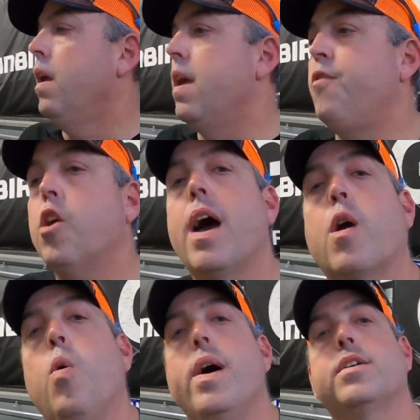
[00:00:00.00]
If you
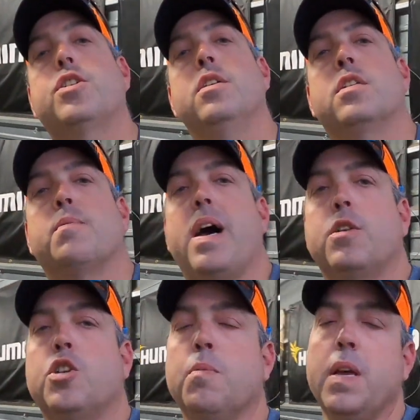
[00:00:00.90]
got questions
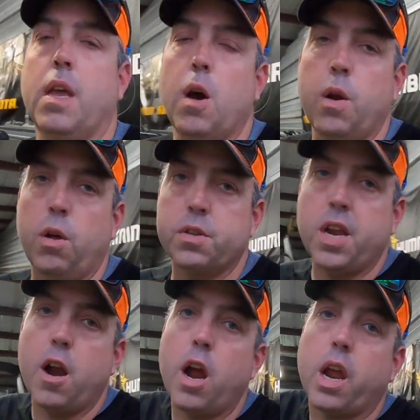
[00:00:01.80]
about your Minn Kota
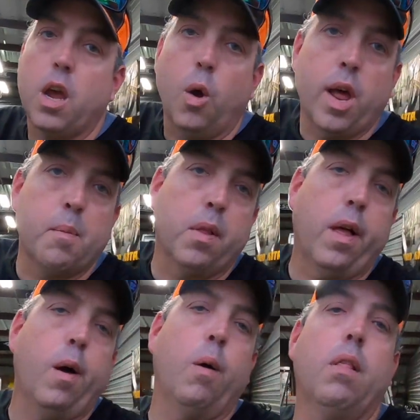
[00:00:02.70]
Ulterra, go down
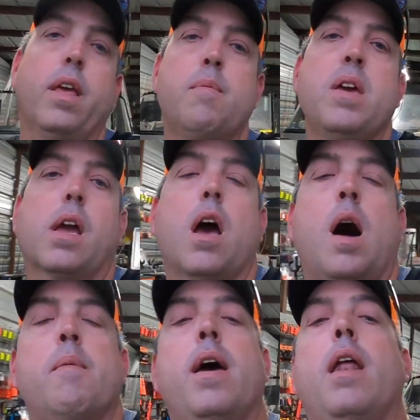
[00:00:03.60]
below, leave me a
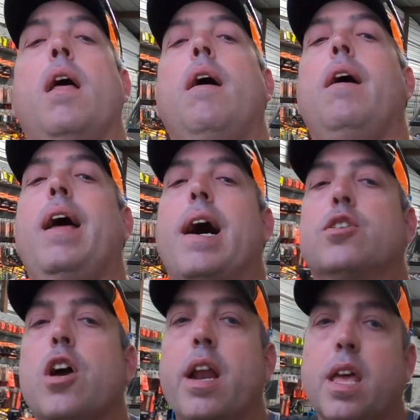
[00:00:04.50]
comment. I'll
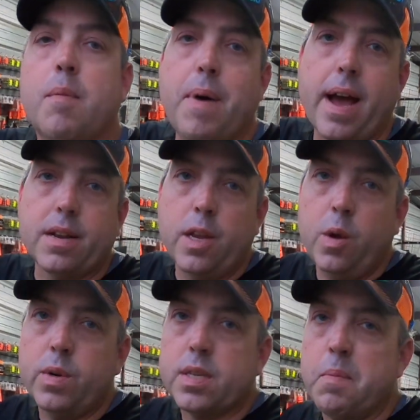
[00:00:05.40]
try to get back to
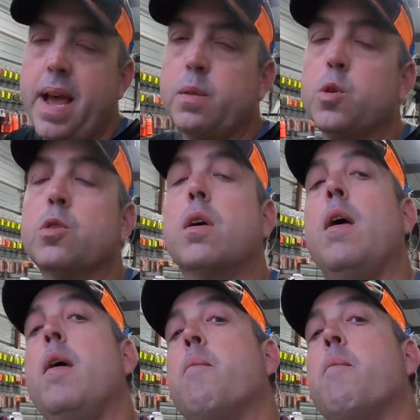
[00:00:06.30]
you with some answers.